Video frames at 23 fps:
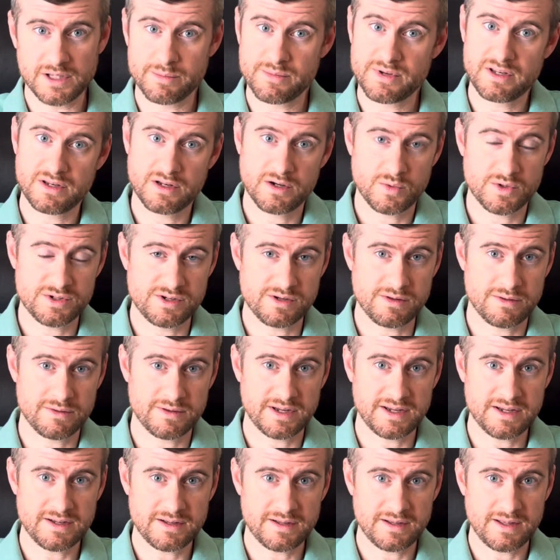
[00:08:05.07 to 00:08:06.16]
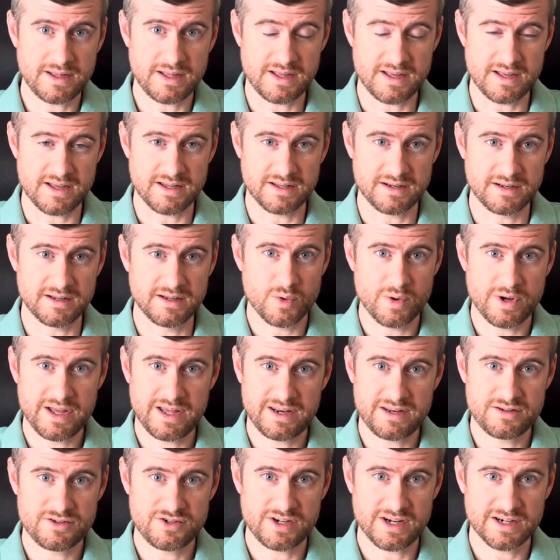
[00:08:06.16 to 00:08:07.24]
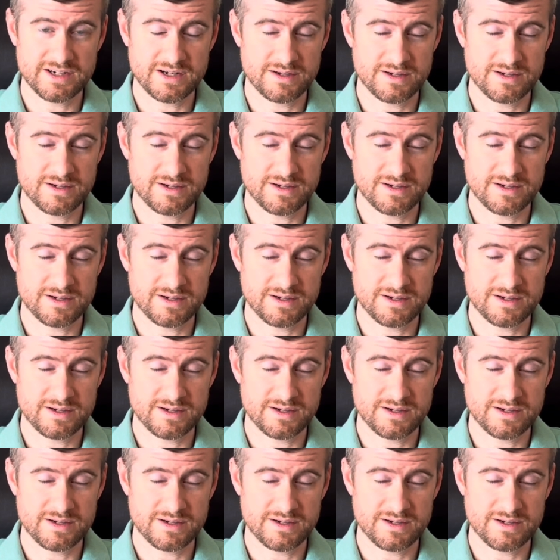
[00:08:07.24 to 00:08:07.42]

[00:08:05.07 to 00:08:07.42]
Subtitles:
Let me know what you think, and go ahead and check